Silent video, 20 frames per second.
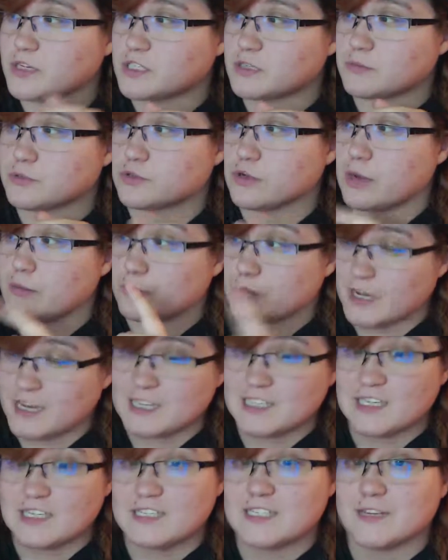been a subscriber,
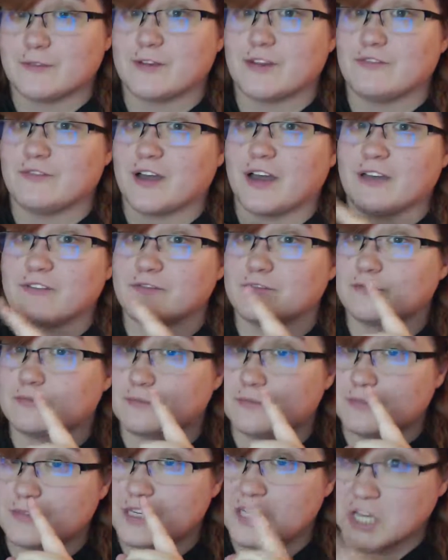1975,
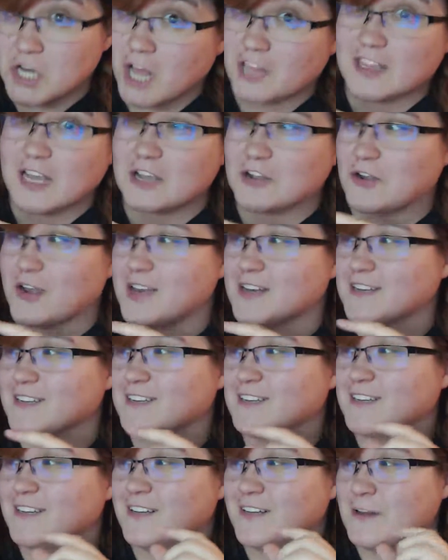not that great.
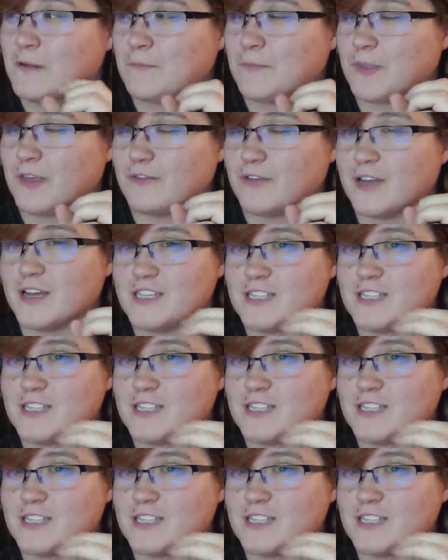If